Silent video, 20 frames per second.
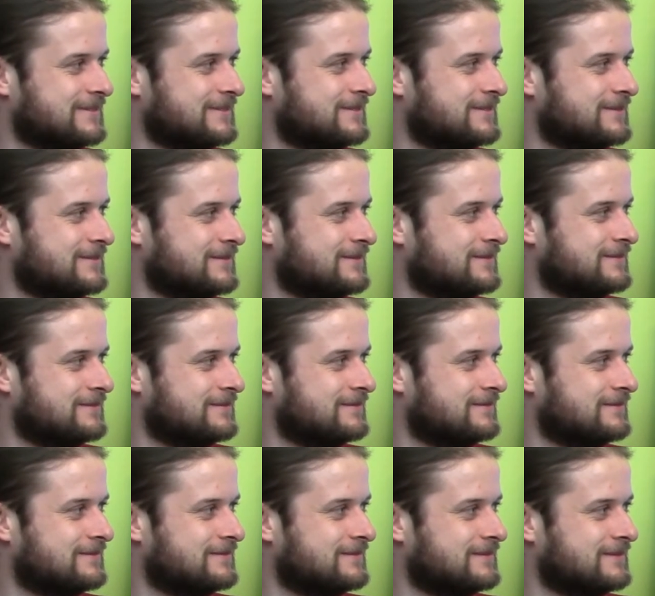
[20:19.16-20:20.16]

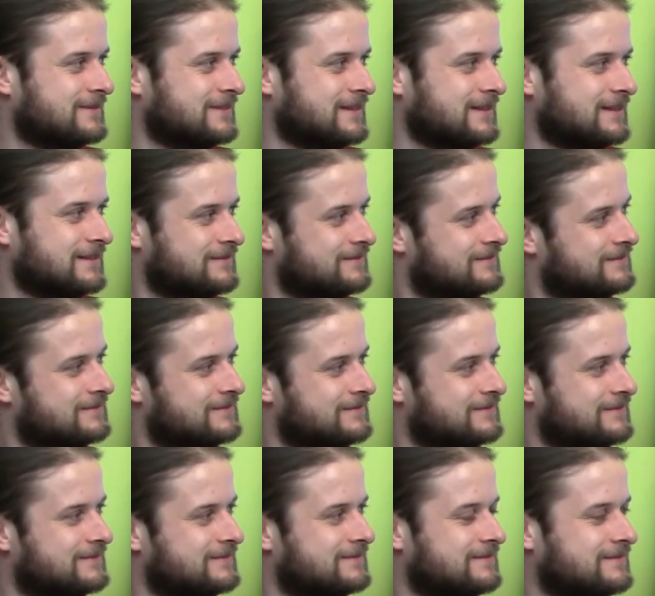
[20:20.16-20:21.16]

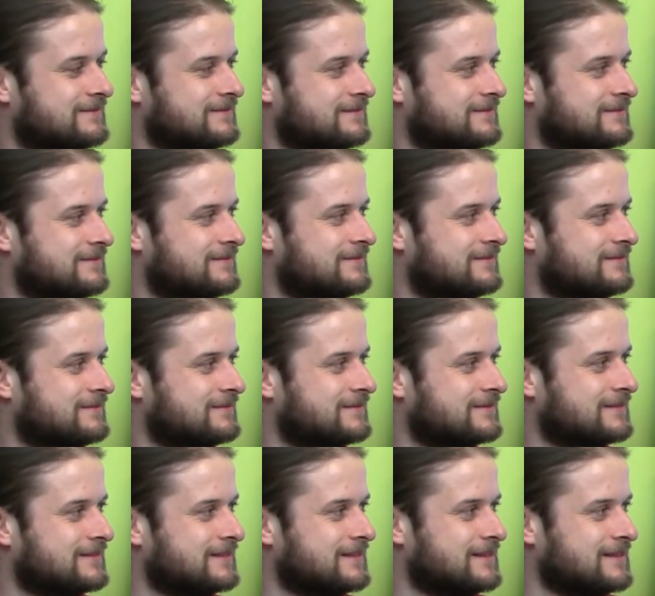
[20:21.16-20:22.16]

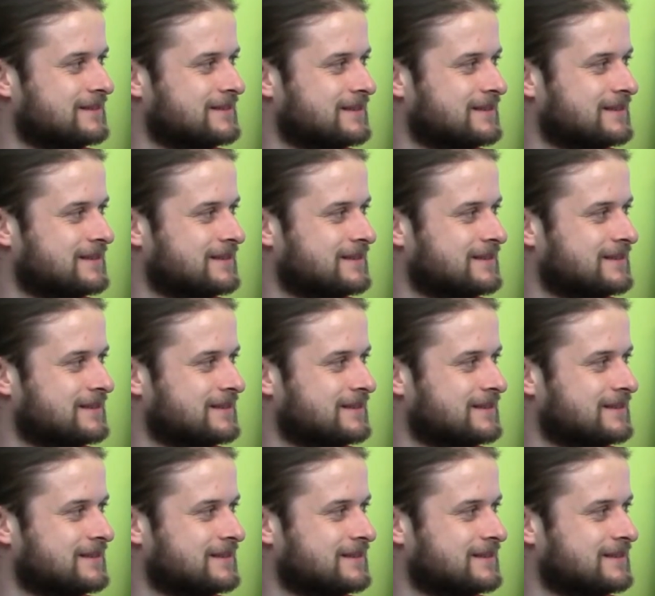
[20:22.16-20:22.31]
(silent)